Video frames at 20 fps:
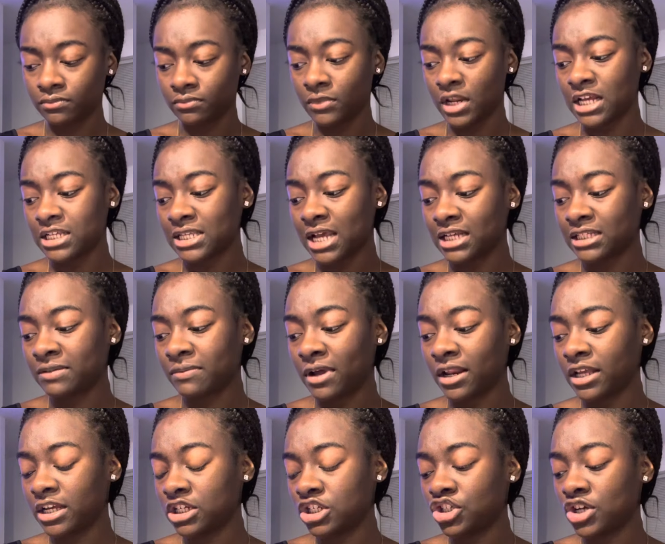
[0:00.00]
It's like
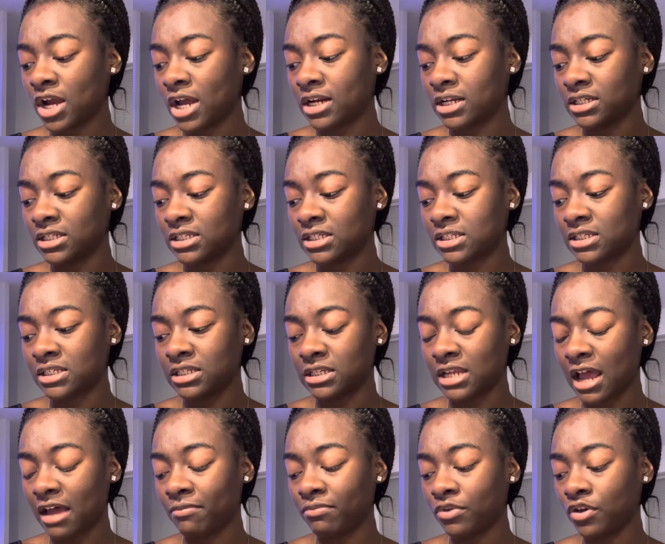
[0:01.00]
somebody here's trying to
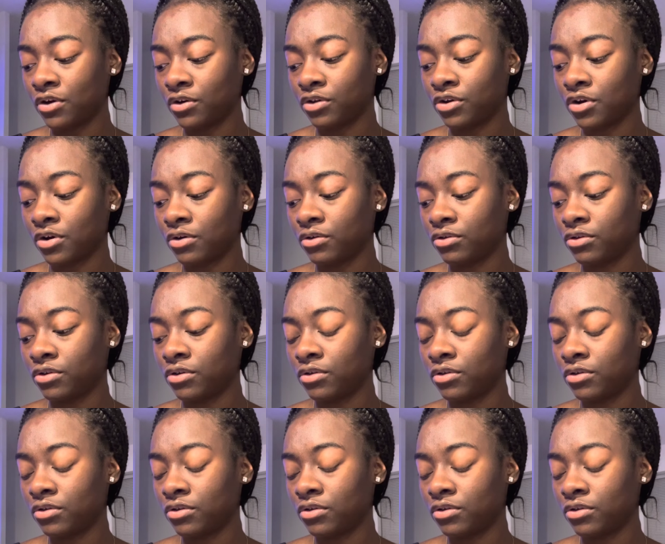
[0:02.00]
stop your, your,